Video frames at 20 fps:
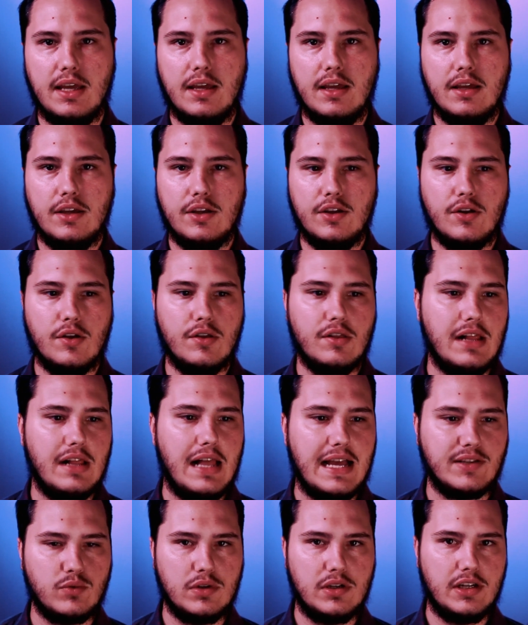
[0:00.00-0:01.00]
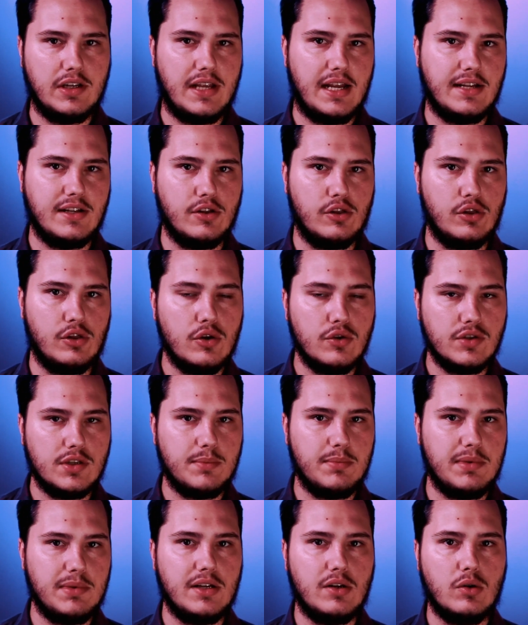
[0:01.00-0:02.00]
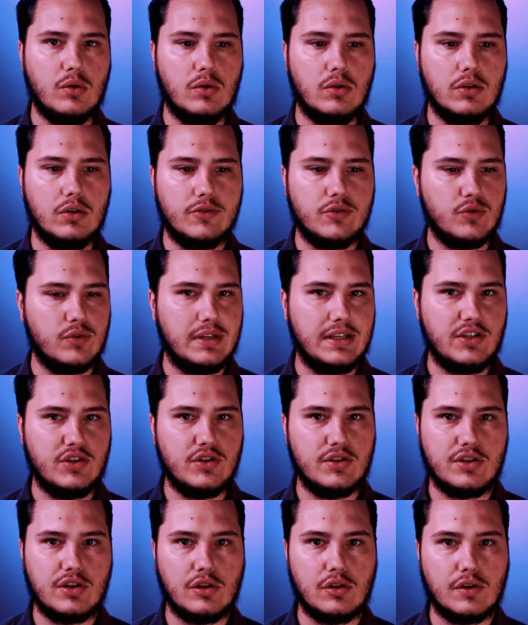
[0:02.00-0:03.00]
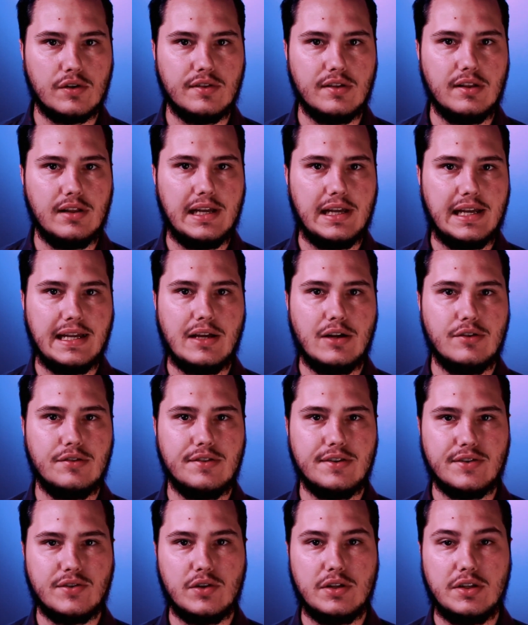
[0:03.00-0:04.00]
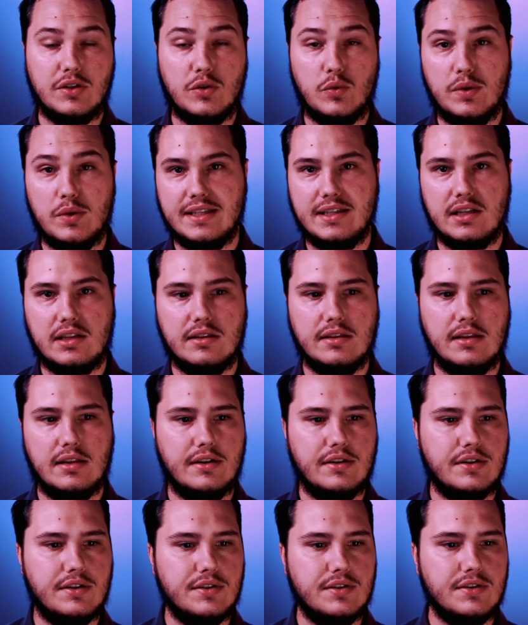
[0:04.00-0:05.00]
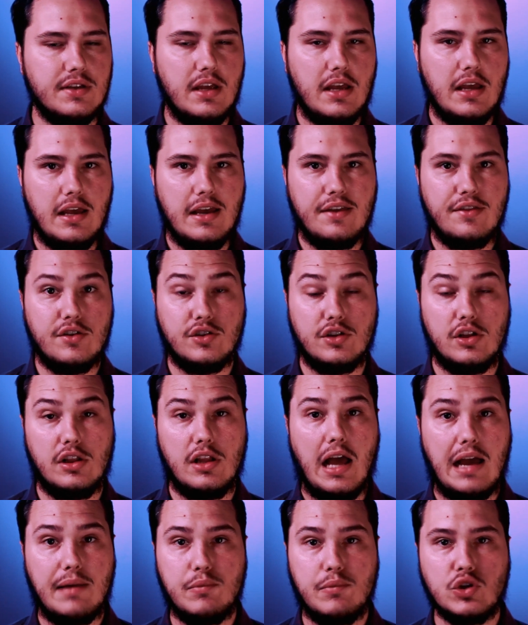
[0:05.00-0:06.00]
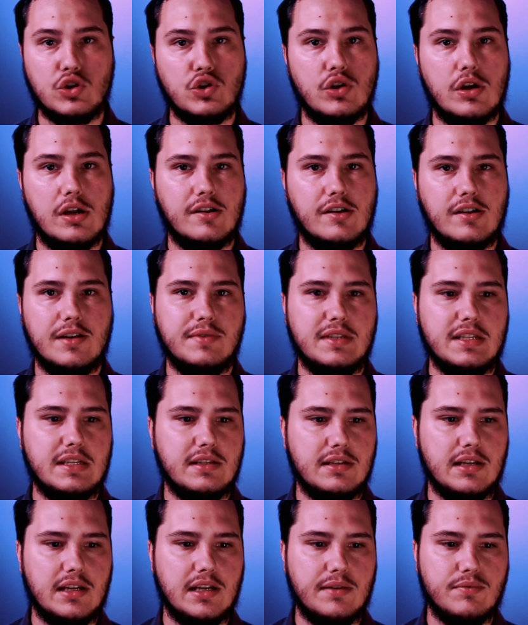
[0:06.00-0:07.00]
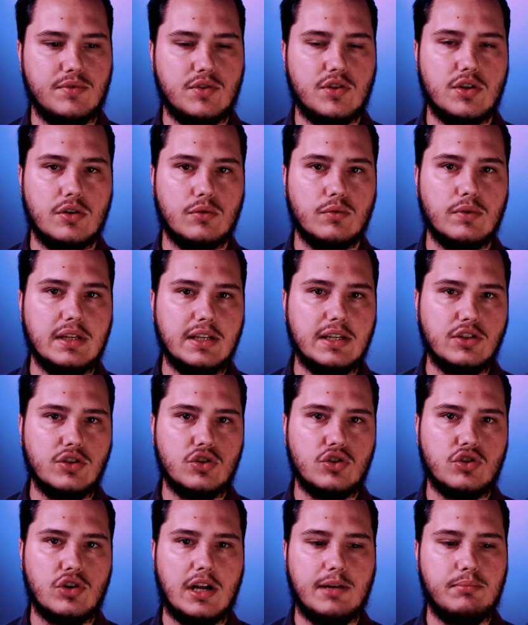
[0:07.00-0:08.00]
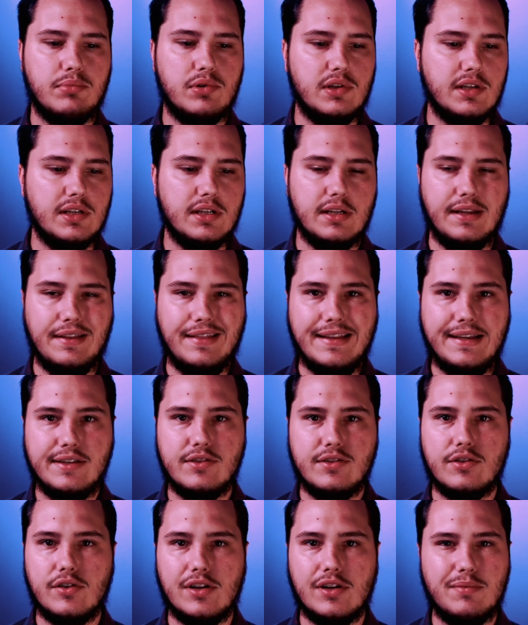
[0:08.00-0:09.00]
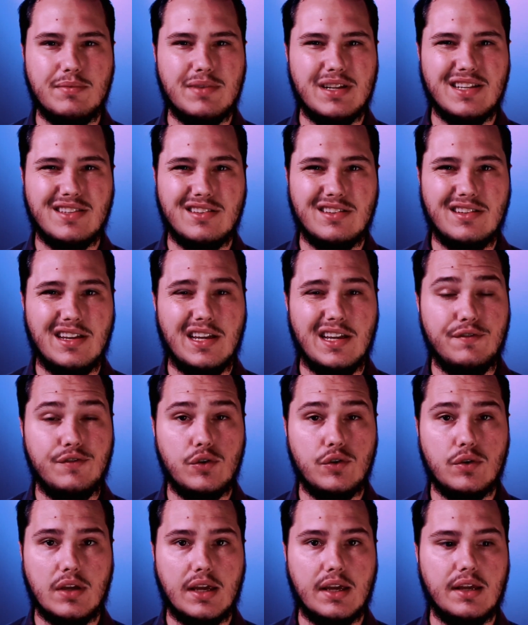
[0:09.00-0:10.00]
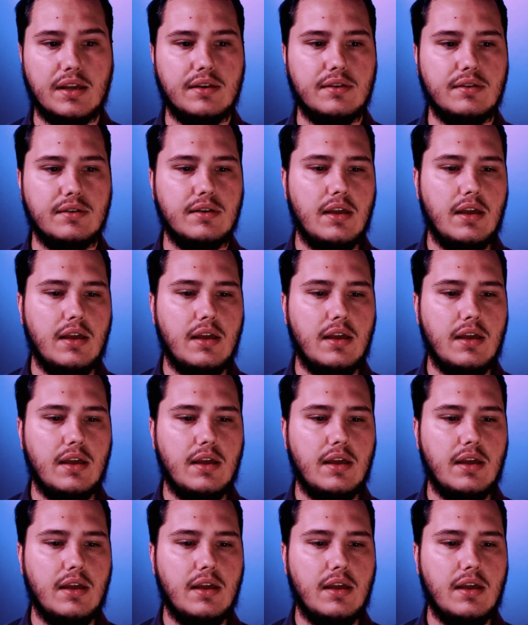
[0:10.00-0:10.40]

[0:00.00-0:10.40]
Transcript: You know, the last one, it had a low speed goal. It was really just to learn the layout. There's only 26 letters. There's a lot more trigrams this time, so really just try to put in at least 30 minutes a day if you can